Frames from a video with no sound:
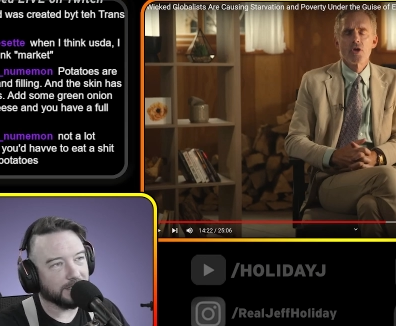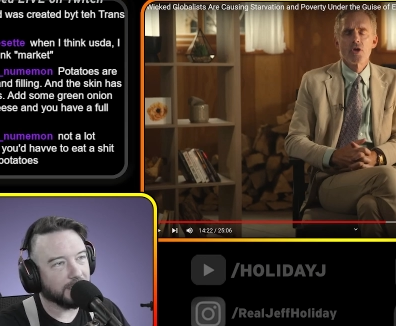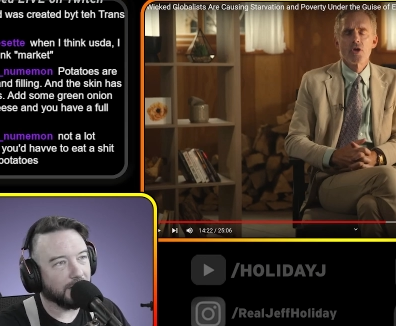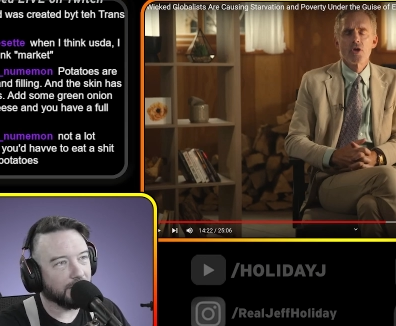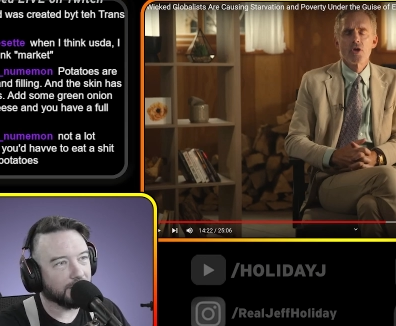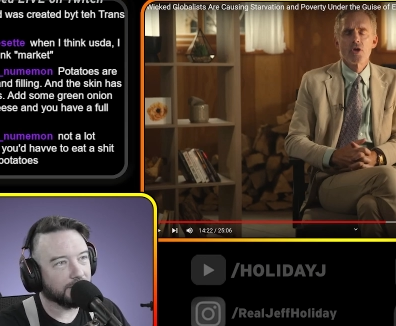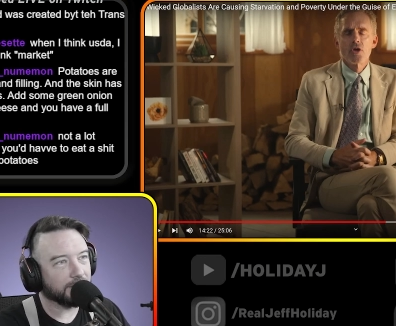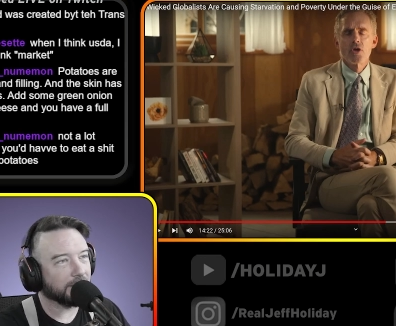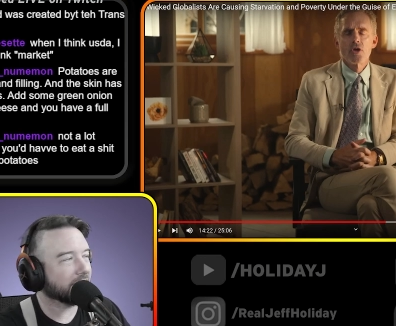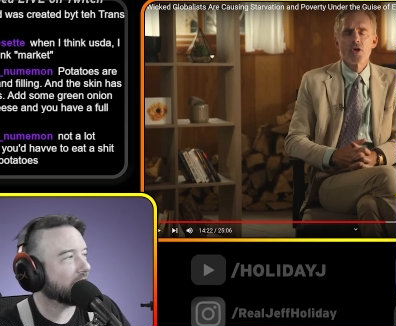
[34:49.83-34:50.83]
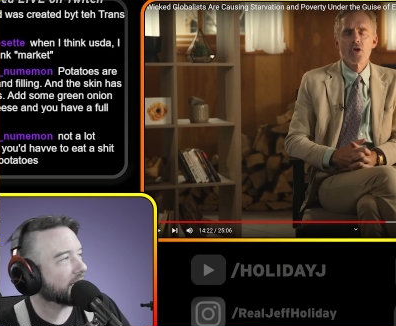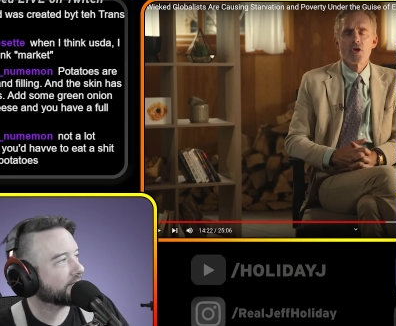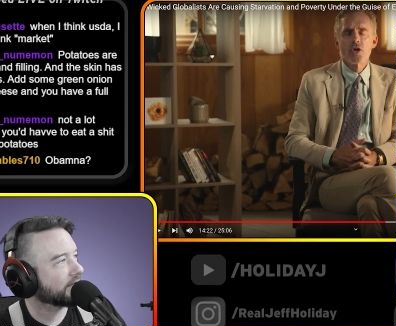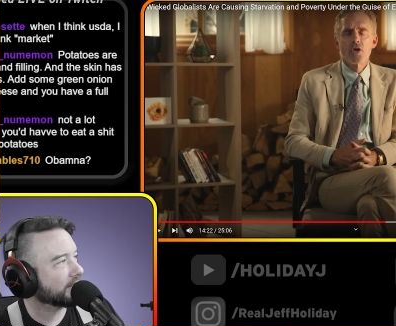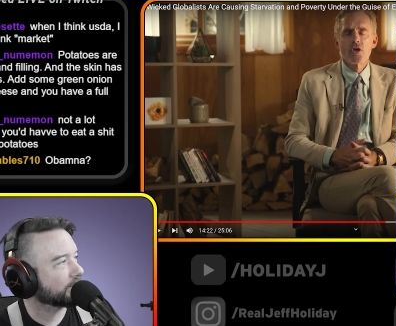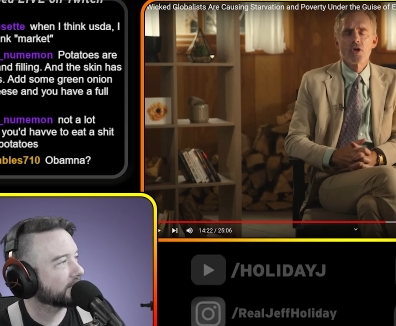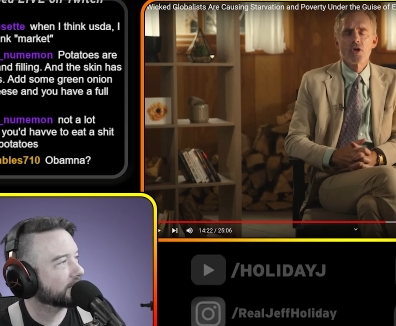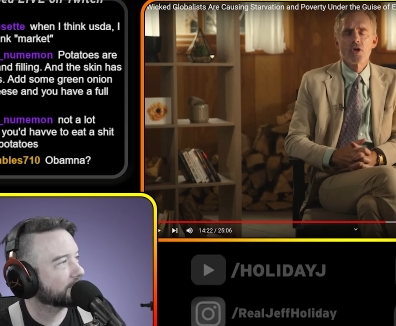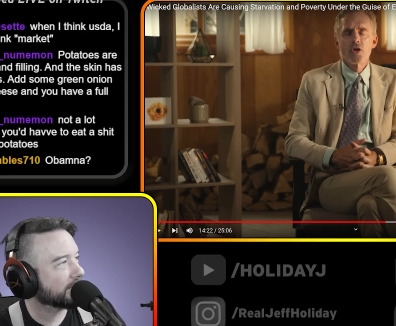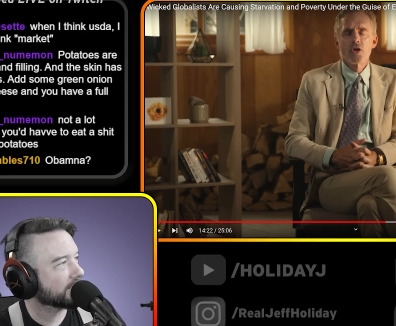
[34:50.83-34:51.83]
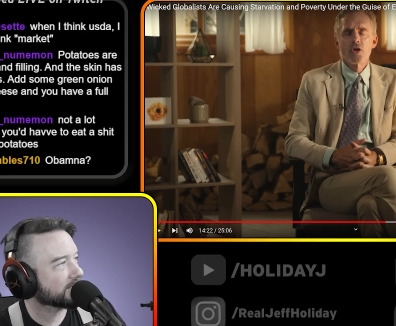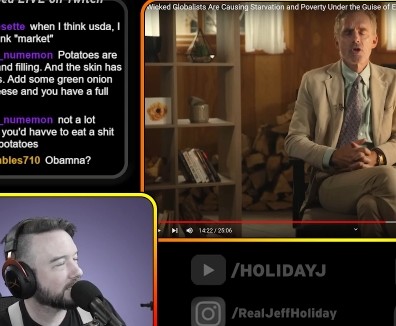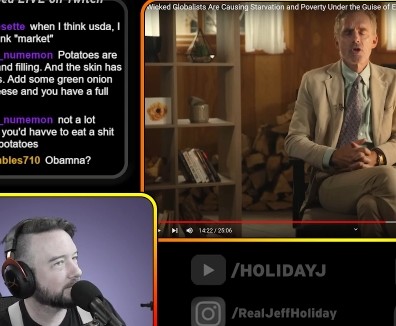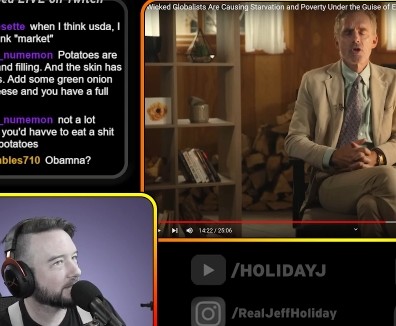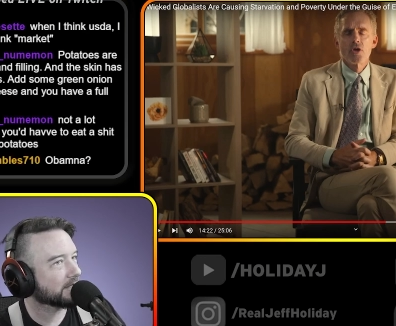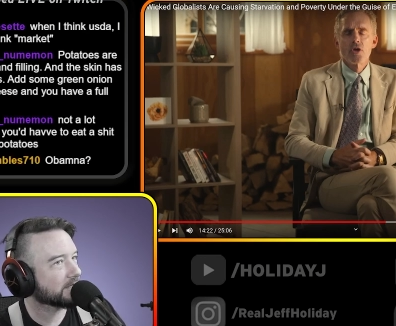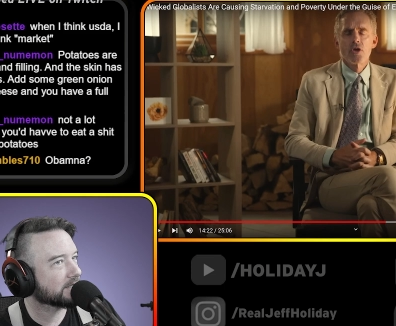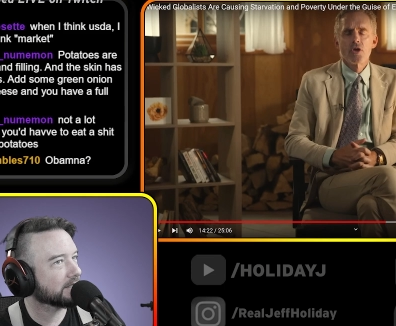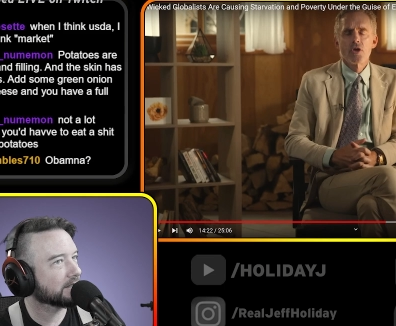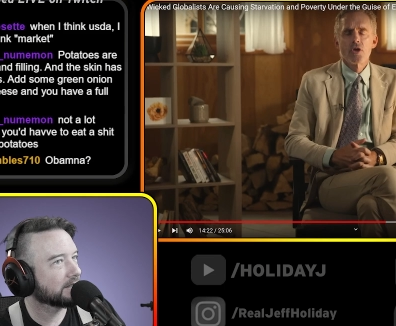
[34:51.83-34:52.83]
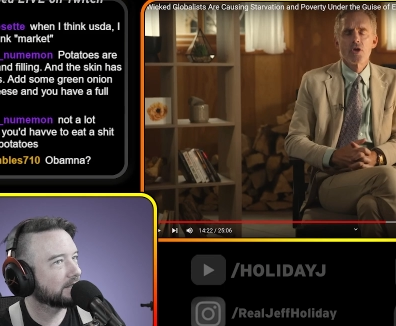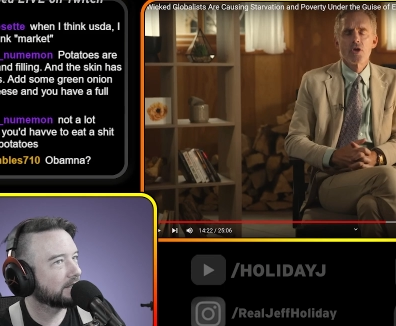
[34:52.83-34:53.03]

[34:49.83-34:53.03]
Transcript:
Speaker 1: in the article. God, I've got a really good pause game. Look at this shit.